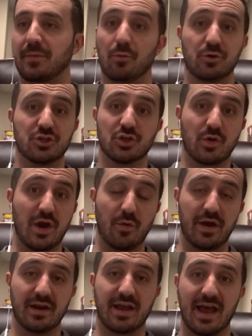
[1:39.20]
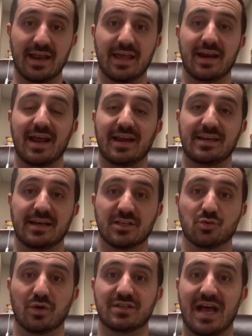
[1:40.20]
which is a great way to kind of get an idea
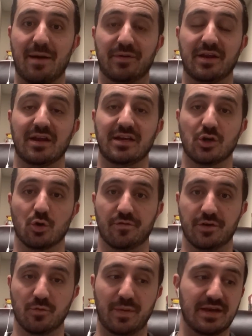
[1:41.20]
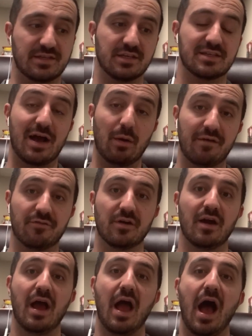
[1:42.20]
as to what's happening year over year basis. However,
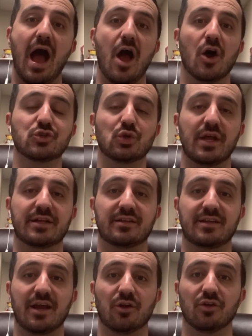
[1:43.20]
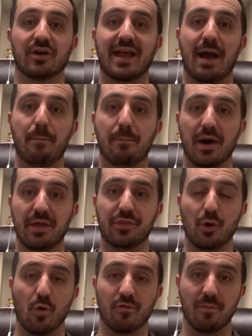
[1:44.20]
I also like to take a look at month
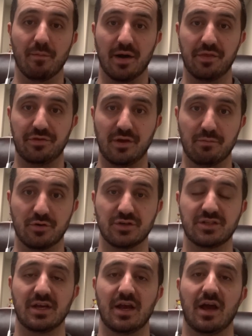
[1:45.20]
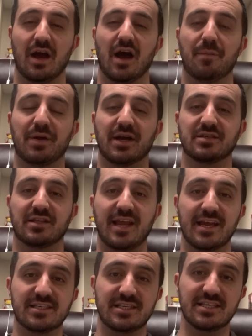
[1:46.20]
over month numbers uh, because it
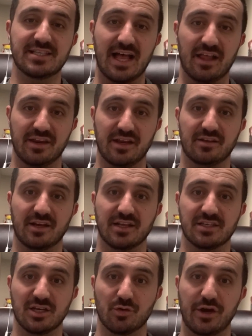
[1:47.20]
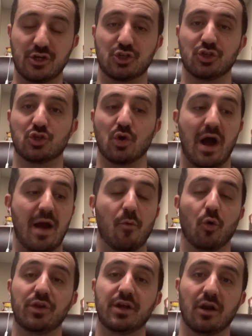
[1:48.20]
takes seasonality into consideration. So I'm
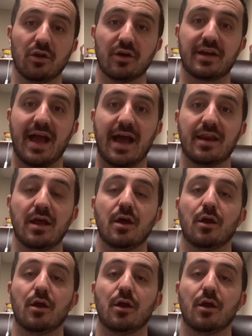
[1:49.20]
only going to look at